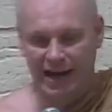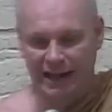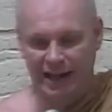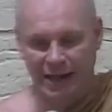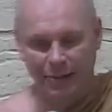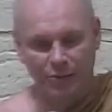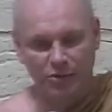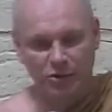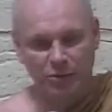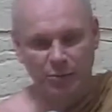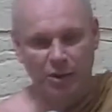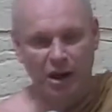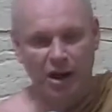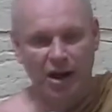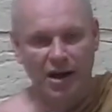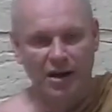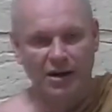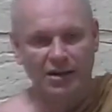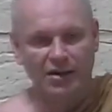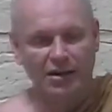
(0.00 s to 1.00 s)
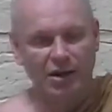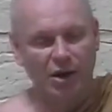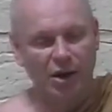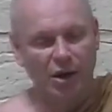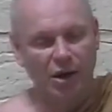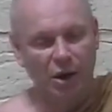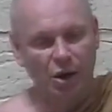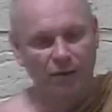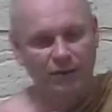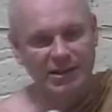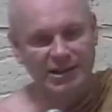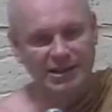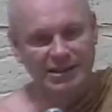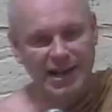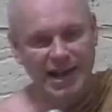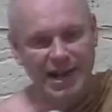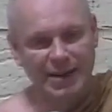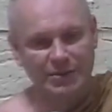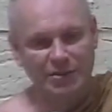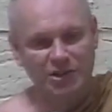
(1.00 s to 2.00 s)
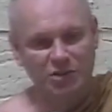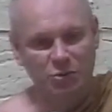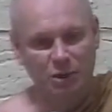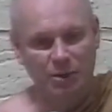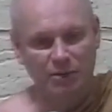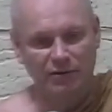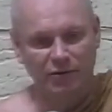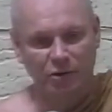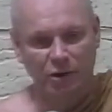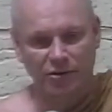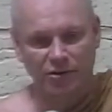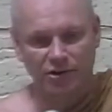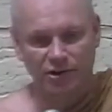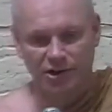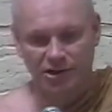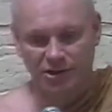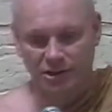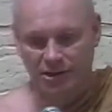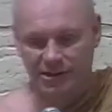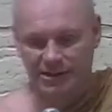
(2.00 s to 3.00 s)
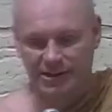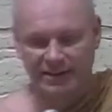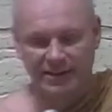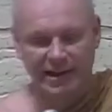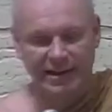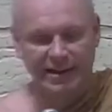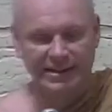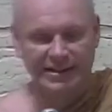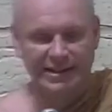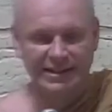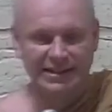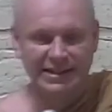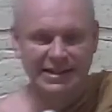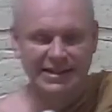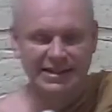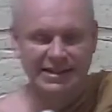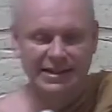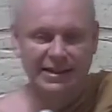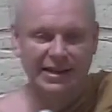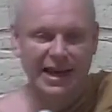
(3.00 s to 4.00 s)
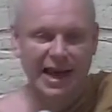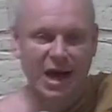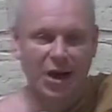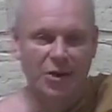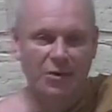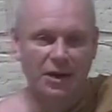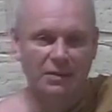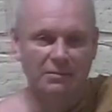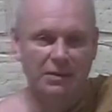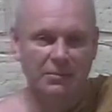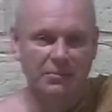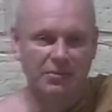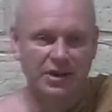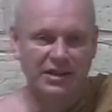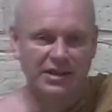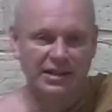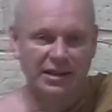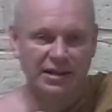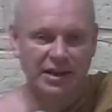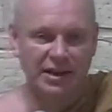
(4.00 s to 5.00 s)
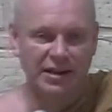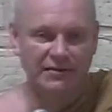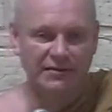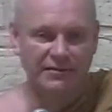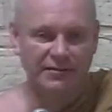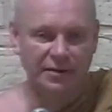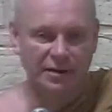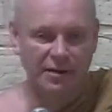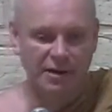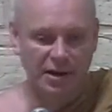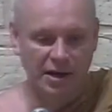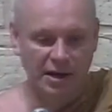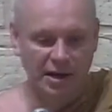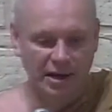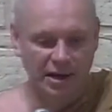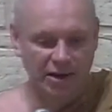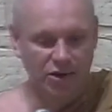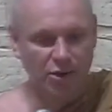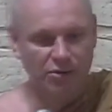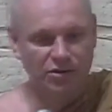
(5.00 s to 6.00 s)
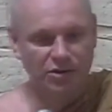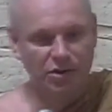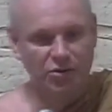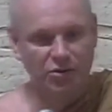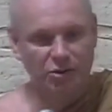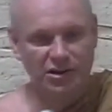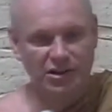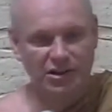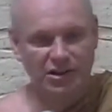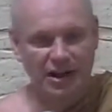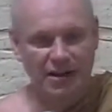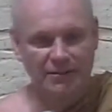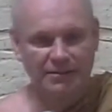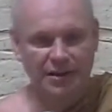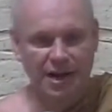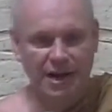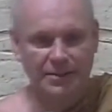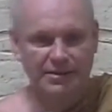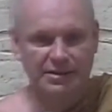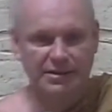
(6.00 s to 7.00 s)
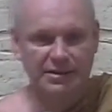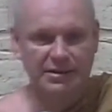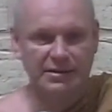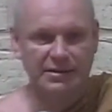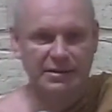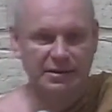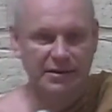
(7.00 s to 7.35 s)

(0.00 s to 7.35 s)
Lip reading: That was part of the same stream of consciousness that is existing now in my present life. It goes across lifetimes.